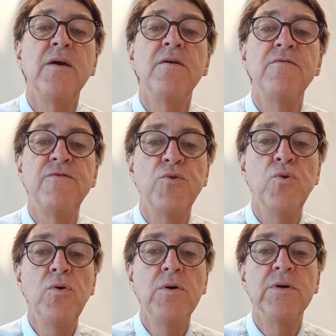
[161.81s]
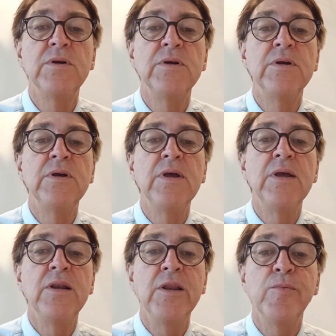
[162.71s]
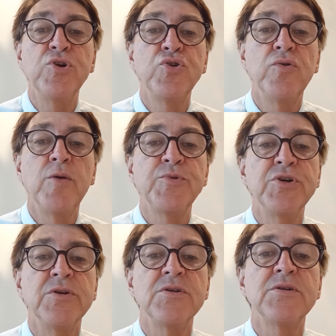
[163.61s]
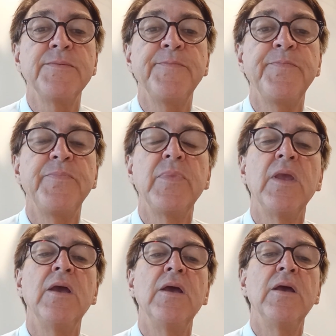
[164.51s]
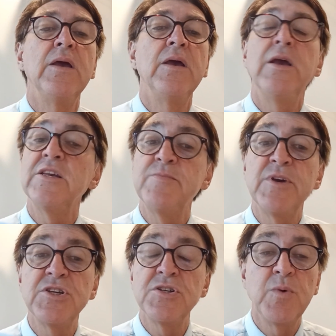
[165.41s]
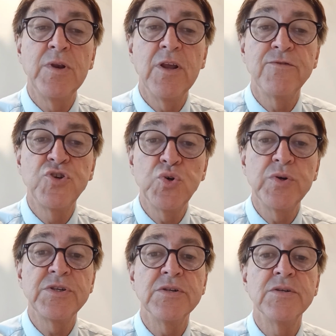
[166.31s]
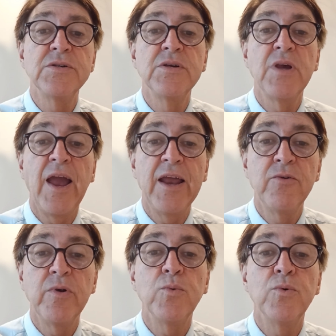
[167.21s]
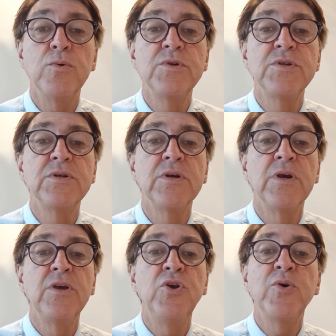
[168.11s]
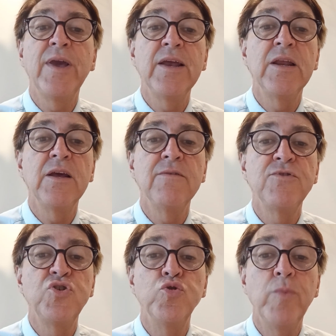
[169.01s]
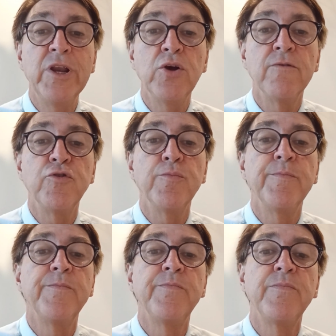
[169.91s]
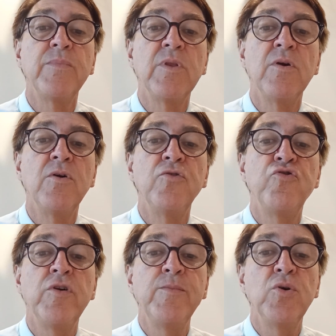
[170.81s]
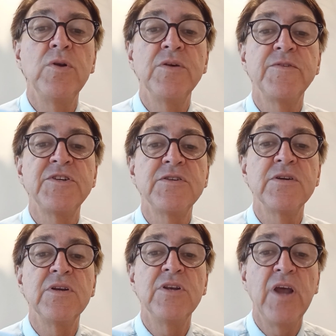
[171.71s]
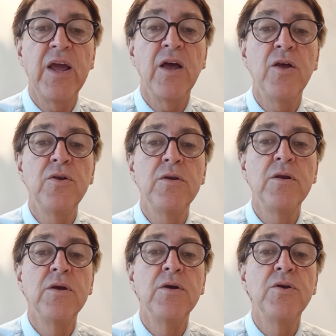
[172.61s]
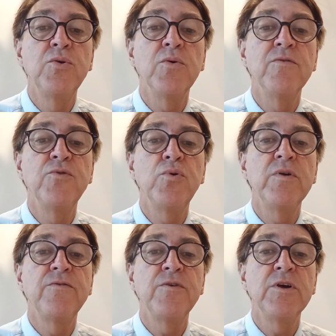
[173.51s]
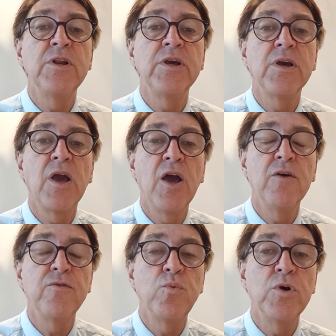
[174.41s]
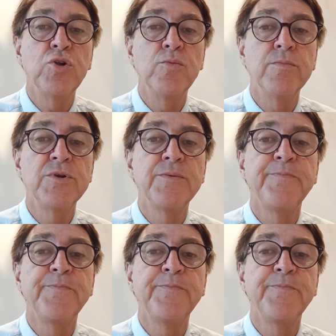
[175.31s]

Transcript: 4. Limit your options. As much as we love choices and rewards, you can have too many of them. Trim your list down to avoid feeling overwhelmed.